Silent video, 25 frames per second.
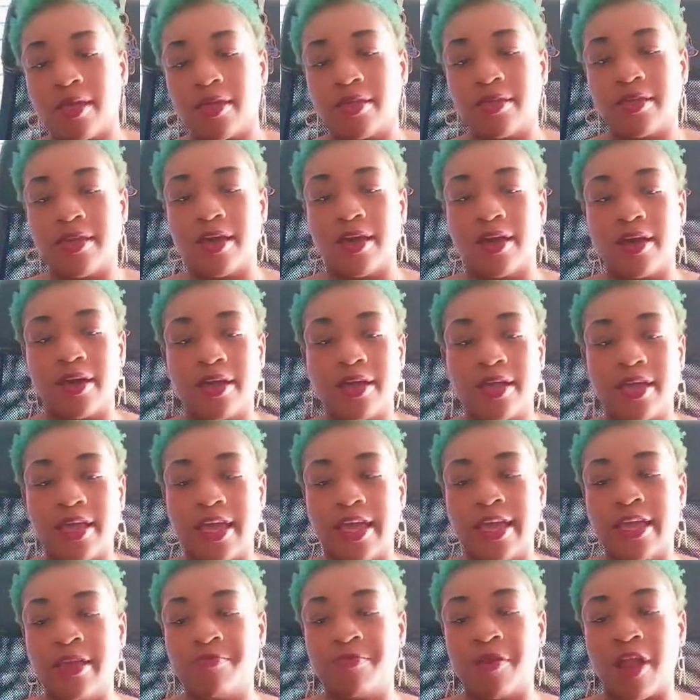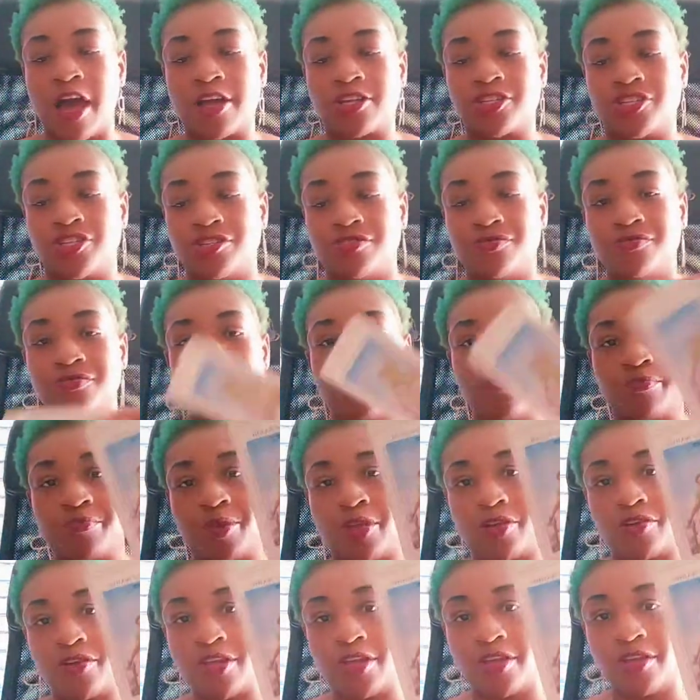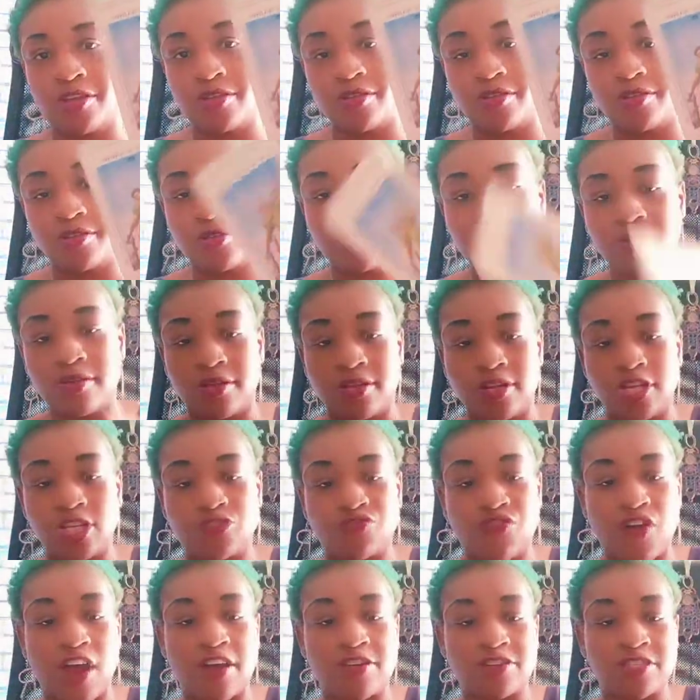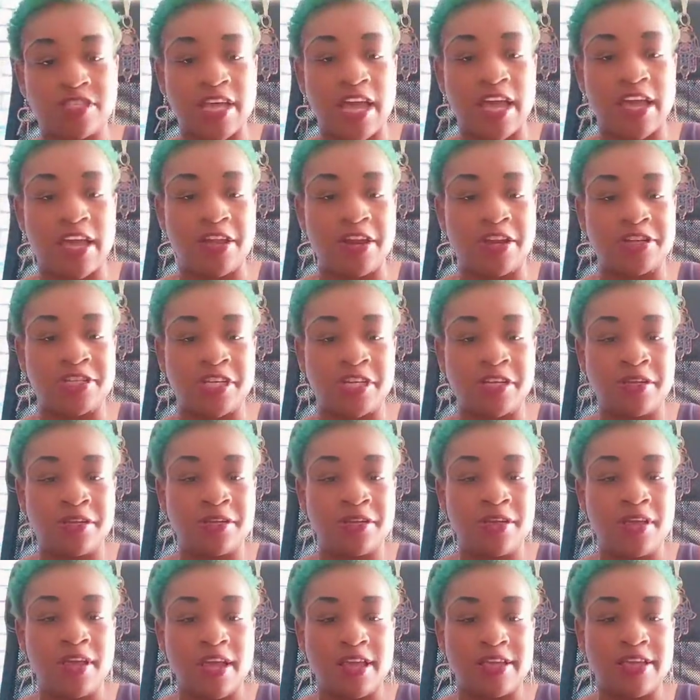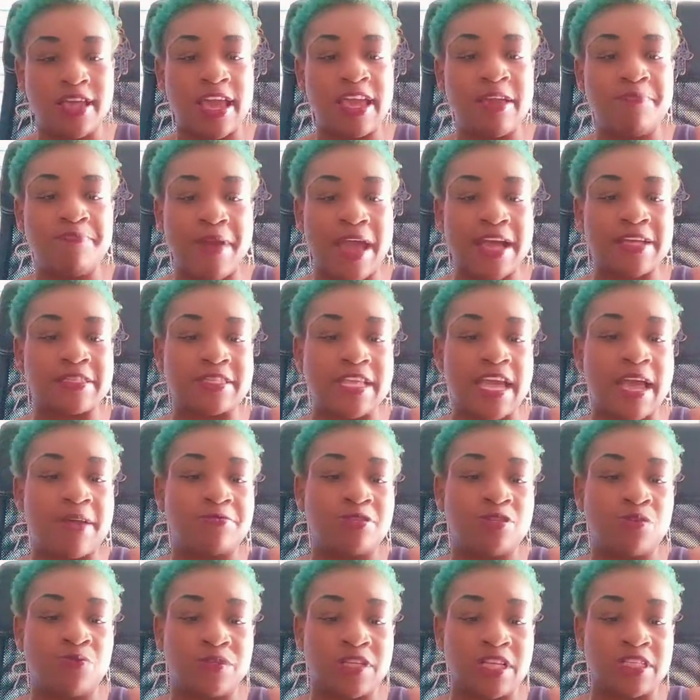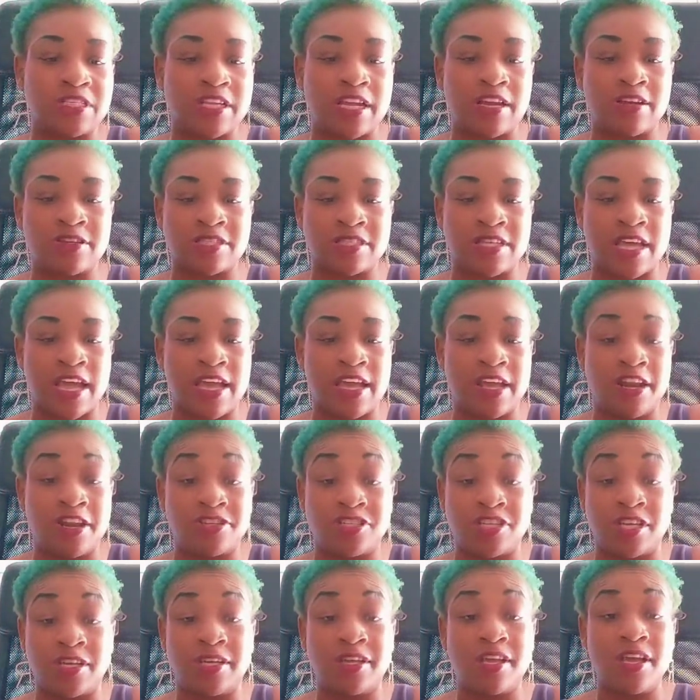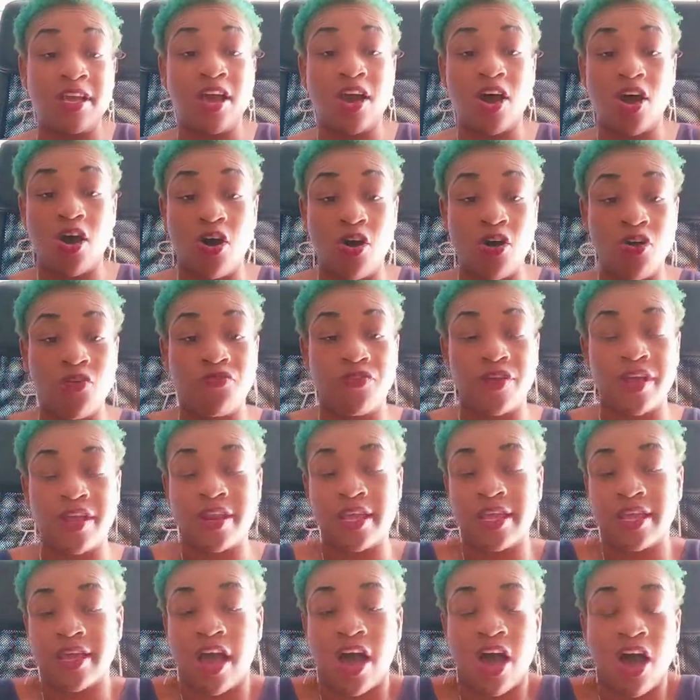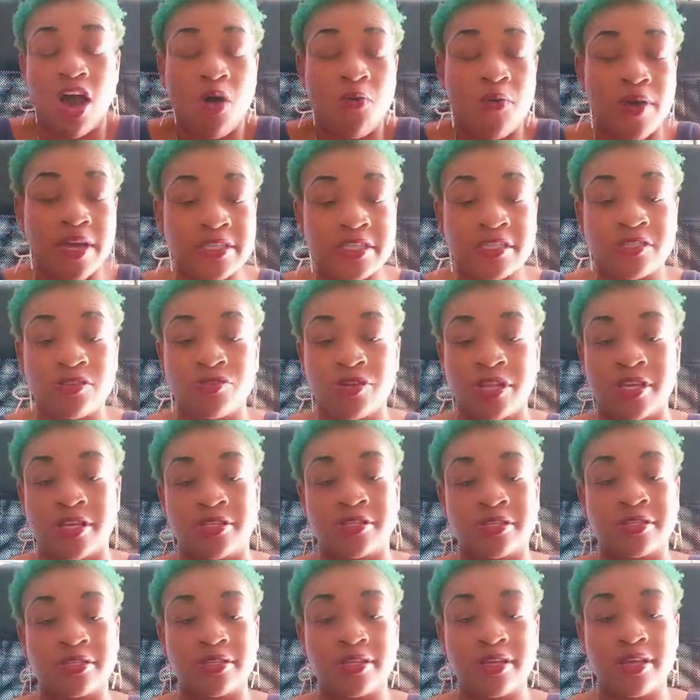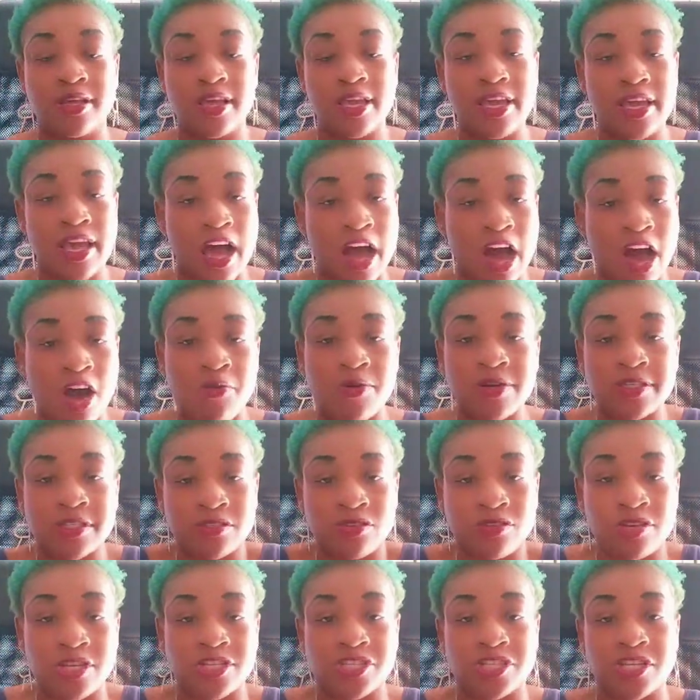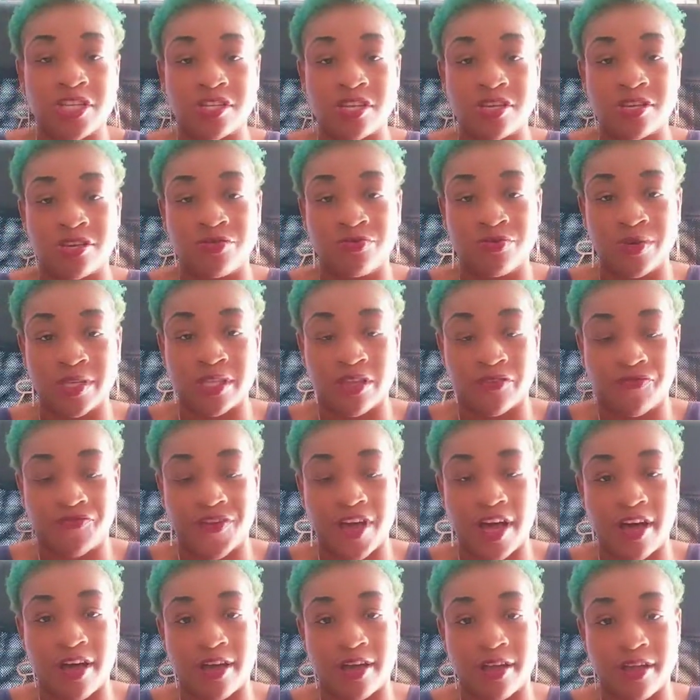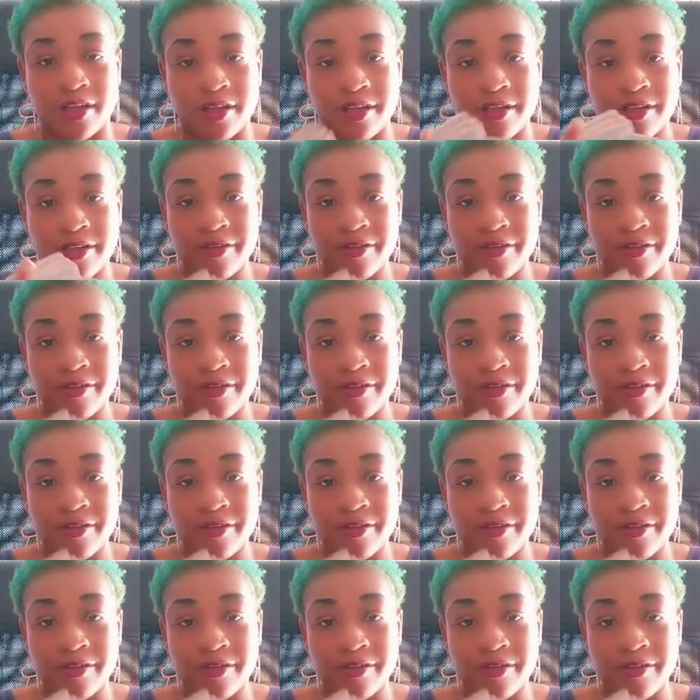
Yeah, and he blocked you, period. This fire sign energy, yeah, he backstabbed you with this air sign energy over He always do this. He always do this shit to you. What the fuck?